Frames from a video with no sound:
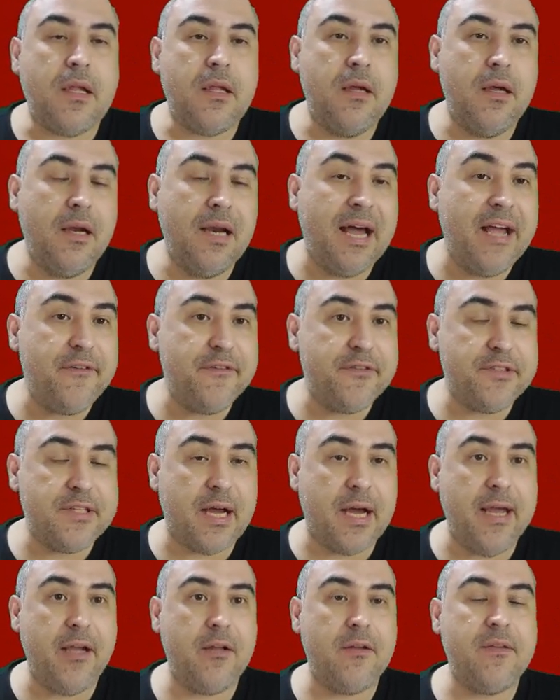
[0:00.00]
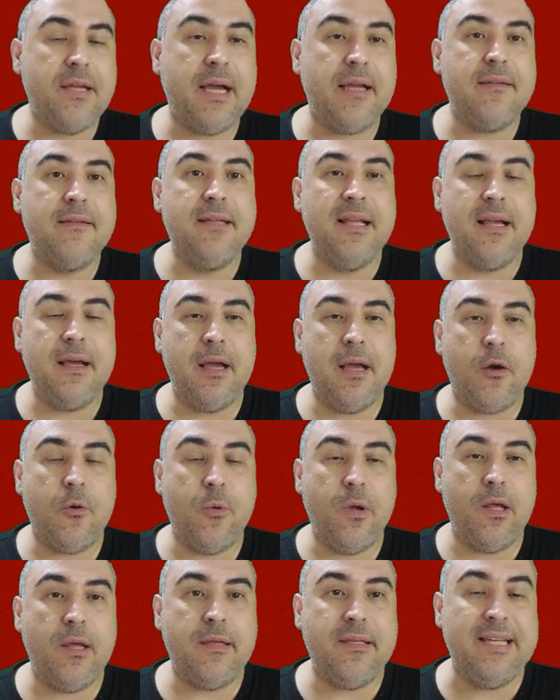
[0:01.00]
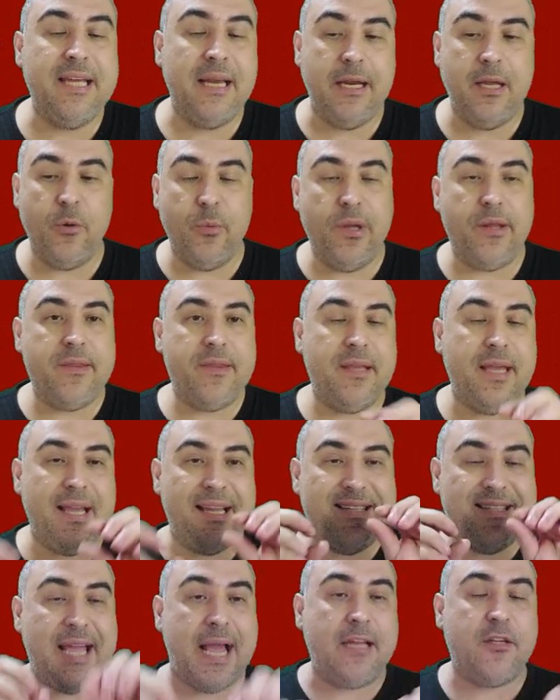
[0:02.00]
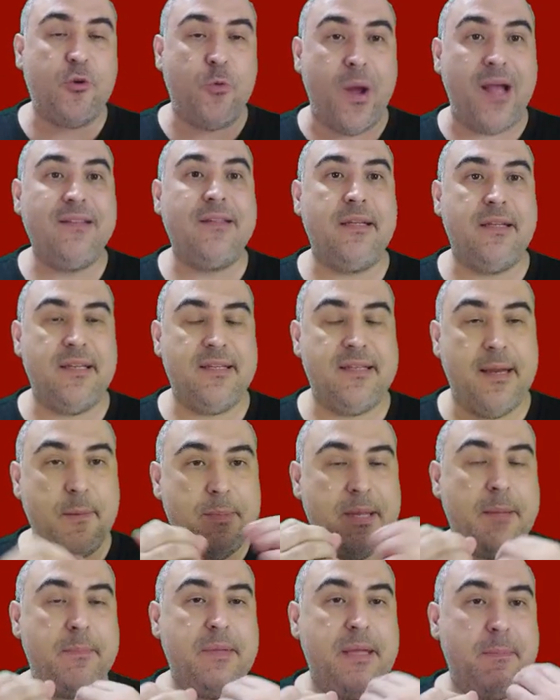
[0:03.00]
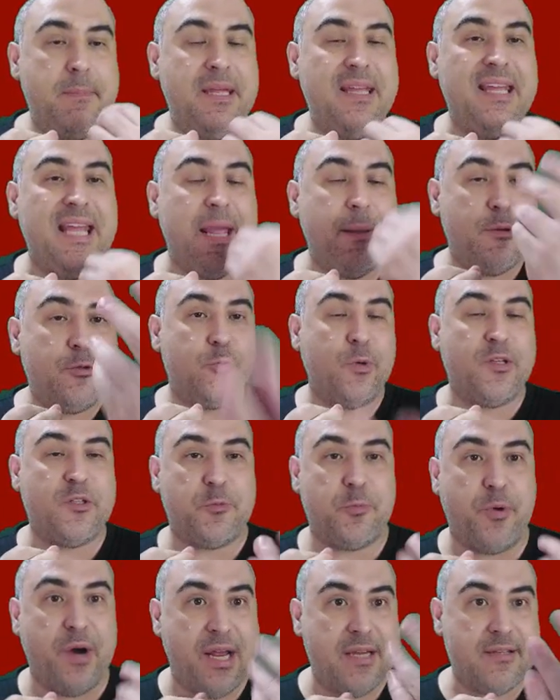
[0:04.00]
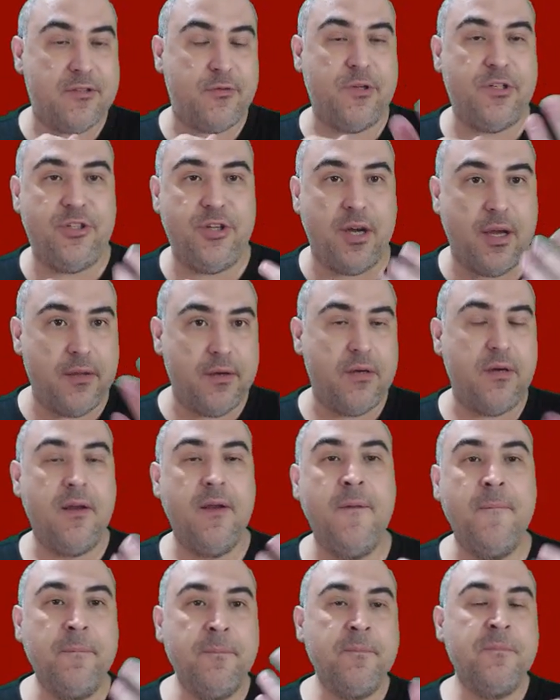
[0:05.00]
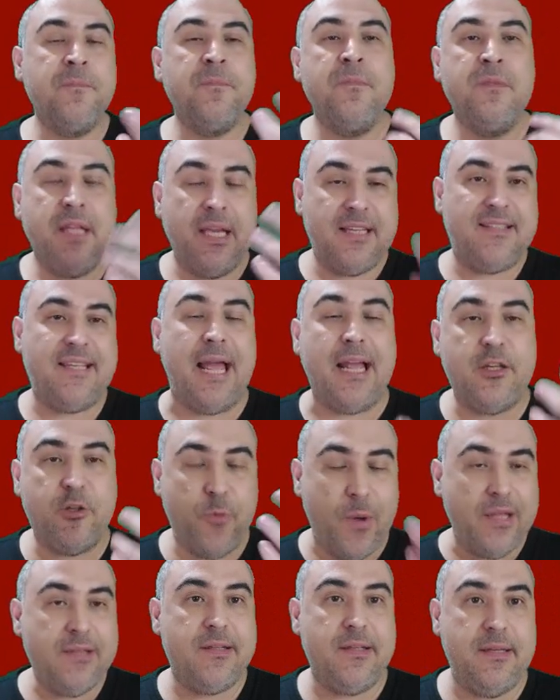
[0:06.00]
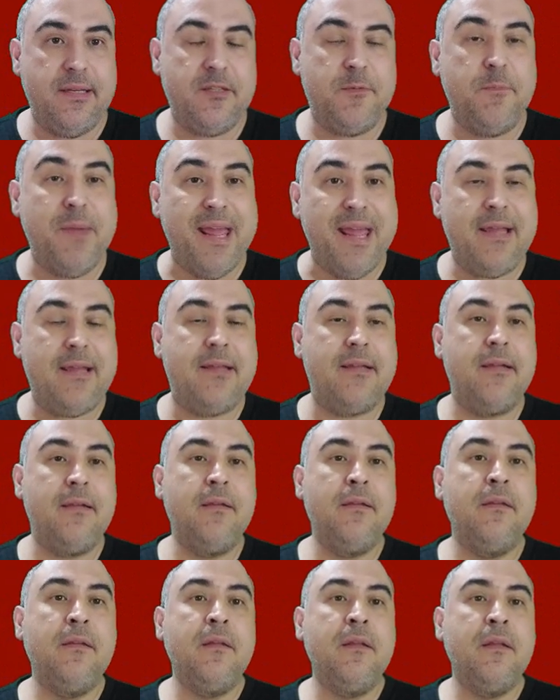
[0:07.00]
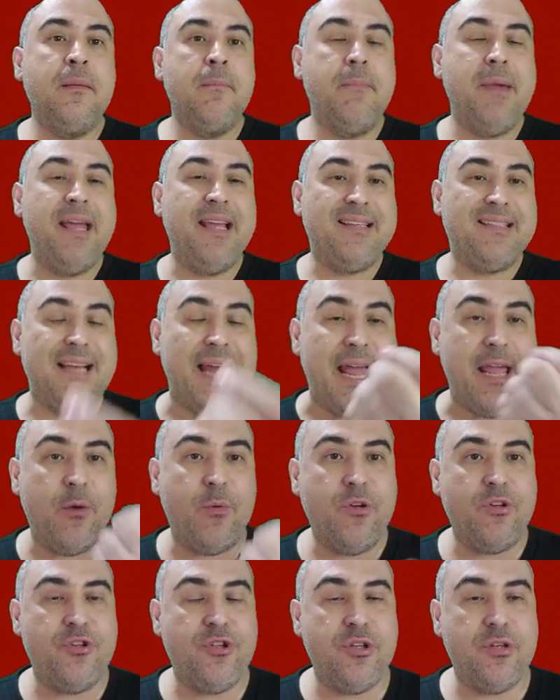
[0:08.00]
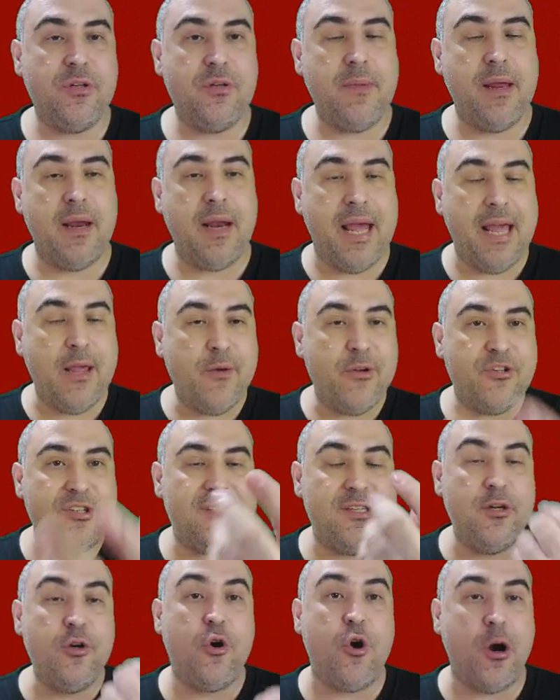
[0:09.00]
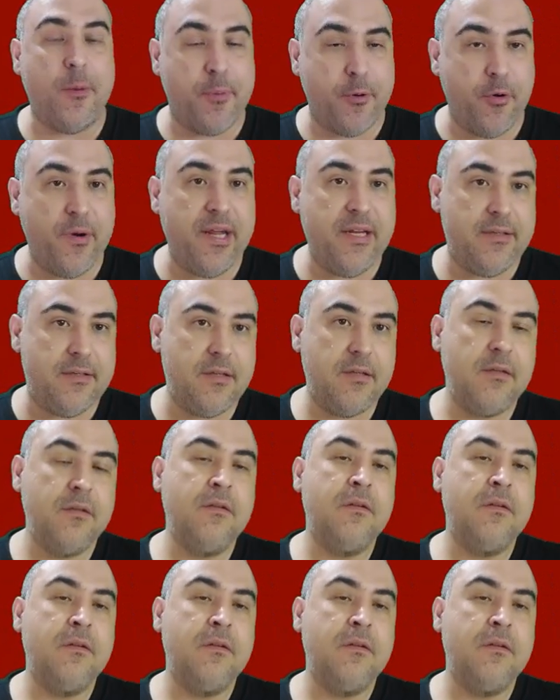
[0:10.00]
lifestyle, that dealing with exact quantities and being able to express to each other exact quantities makes languages incorporate